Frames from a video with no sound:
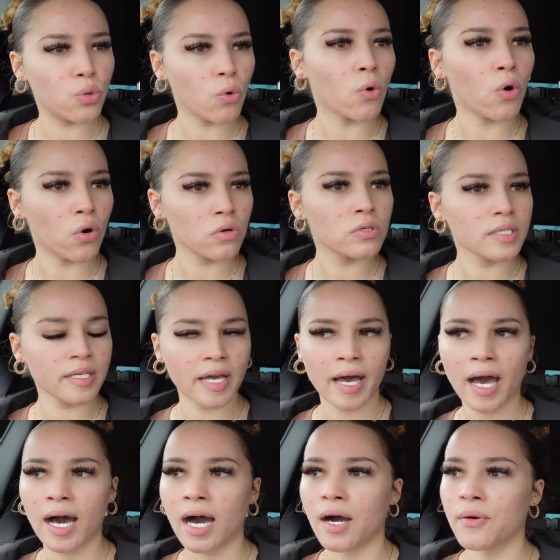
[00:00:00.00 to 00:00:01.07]
cool,
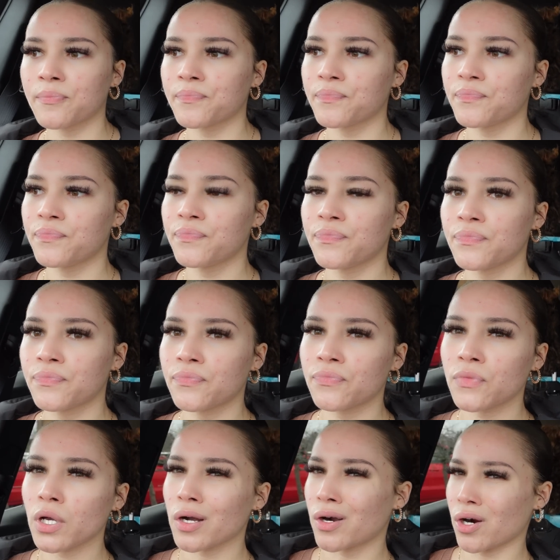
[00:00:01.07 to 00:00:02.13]
yeah
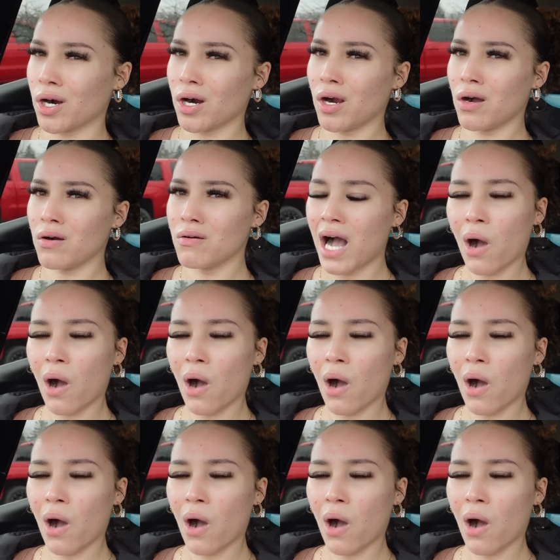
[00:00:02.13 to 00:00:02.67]
girl